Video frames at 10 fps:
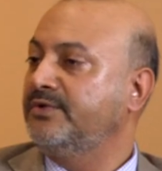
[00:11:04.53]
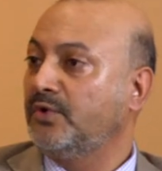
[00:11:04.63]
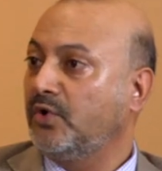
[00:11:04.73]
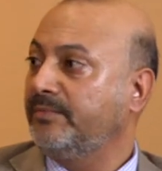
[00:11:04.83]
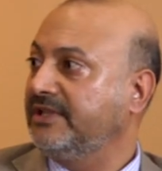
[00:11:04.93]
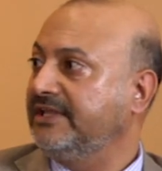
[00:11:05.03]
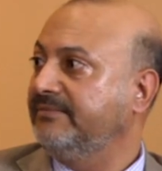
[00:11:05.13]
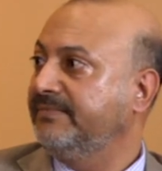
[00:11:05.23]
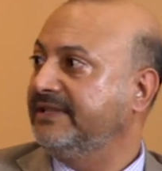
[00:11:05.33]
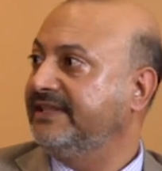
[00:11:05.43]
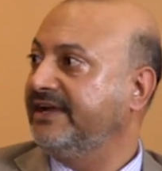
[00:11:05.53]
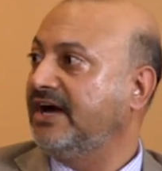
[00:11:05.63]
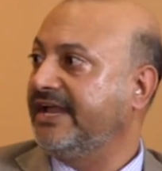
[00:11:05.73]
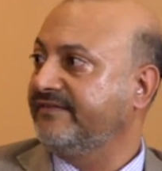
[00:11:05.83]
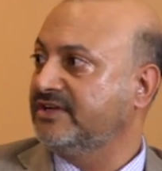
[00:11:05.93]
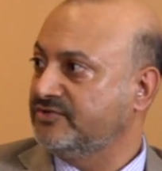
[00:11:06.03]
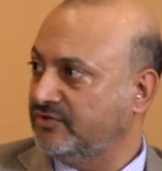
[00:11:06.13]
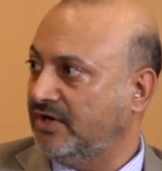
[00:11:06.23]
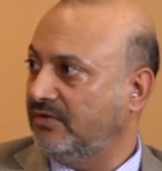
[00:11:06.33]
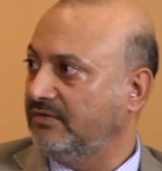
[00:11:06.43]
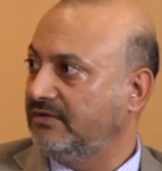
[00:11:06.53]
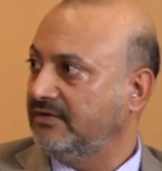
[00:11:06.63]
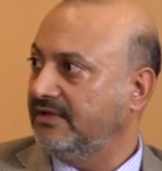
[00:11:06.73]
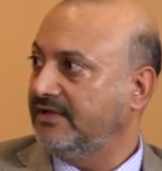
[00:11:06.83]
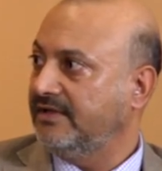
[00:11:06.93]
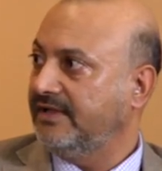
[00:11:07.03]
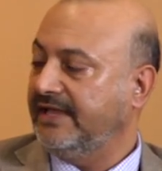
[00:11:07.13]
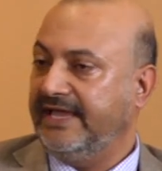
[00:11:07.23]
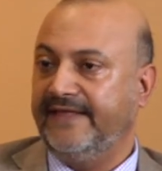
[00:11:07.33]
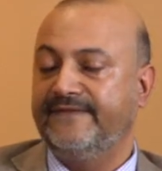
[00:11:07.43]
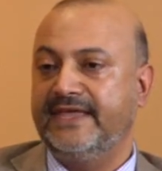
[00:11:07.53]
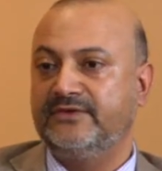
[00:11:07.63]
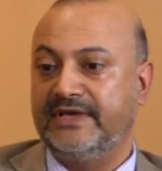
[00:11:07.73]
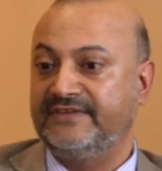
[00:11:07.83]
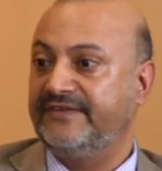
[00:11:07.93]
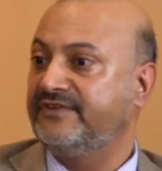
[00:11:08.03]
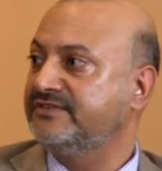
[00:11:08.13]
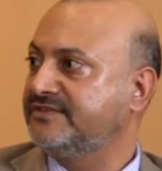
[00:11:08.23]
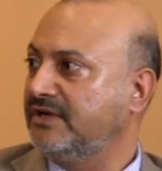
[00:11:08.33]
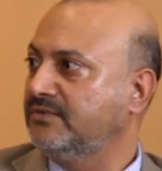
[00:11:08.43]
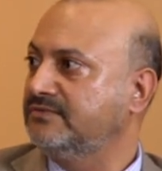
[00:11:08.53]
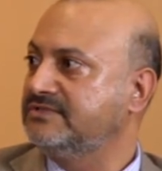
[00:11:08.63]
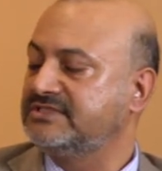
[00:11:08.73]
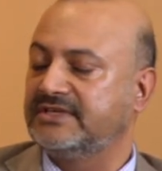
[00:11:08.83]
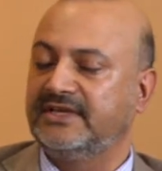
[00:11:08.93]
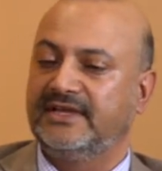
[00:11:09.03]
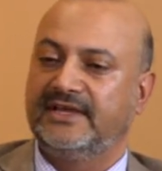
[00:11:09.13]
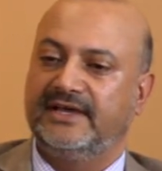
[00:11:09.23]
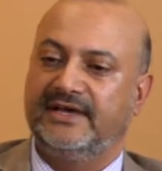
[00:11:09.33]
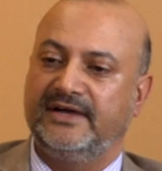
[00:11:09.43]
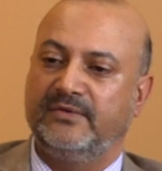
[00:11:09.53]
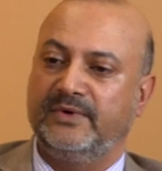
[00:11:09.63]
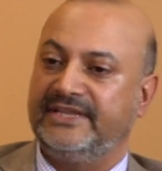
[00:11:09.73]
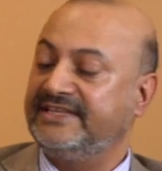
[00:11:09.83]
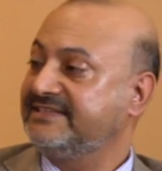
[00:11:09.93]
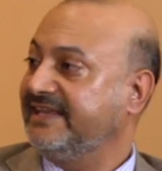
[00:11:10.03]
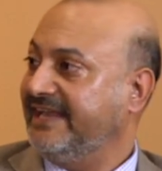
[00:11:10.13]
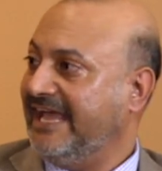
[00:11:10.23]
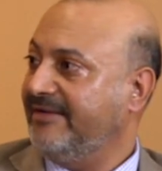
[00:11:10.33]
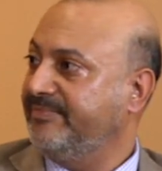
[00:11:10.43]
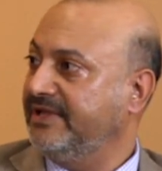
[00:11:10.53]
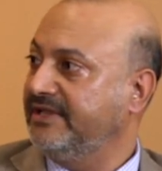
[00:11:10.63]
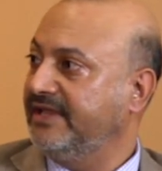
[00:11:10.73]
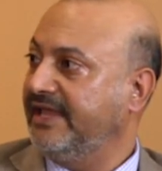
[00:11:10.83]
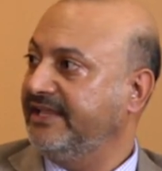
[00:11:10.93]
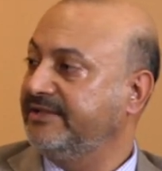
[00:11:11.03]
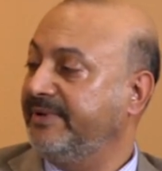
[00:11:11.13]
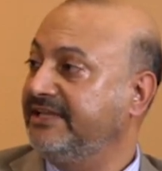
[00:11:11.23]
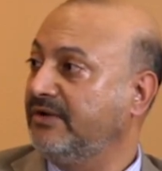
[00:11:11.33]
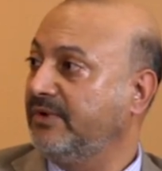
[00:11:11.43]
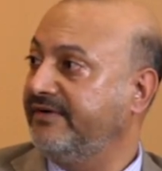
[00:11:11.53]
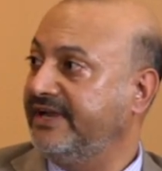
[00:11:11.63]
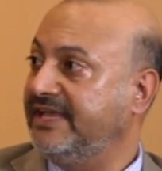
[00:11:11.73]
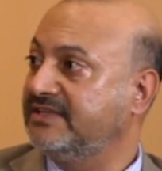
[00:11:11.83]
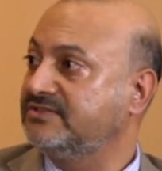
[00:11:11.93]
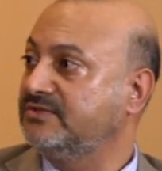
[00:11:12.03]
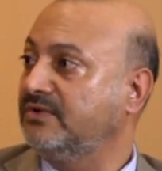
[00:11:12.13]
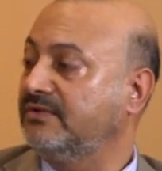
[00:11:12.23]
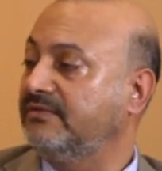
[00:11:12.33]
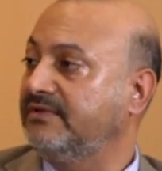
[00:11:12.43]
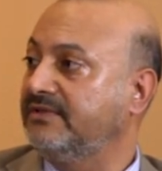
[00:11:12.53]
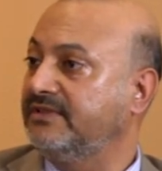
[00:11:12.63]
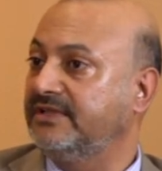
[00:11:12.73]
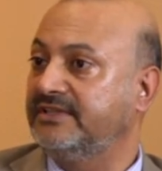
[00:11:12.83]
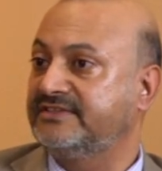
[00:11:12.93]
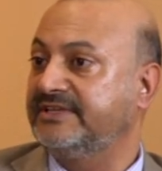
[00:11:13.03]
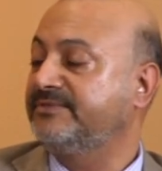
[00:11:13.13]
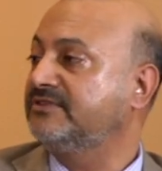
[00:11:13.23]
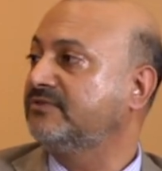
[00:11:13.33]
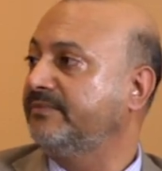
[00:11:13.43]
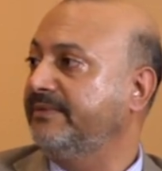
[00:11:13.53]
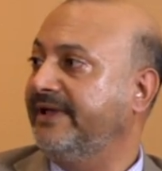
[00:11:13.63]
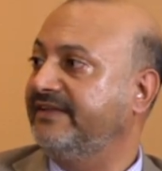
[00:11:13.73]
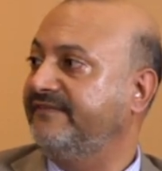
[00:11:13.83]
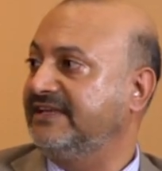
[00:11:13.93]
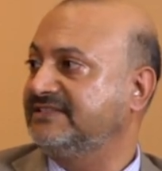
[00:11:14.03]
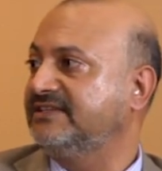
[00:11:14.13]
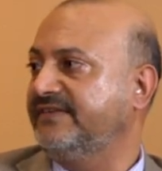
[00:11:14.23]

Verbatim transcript: normally, but they're out of control. Got it and then you have different zones mm -hmm. uh, where this can happen, and depending on where it is, you'll the, the symptoms will be manifested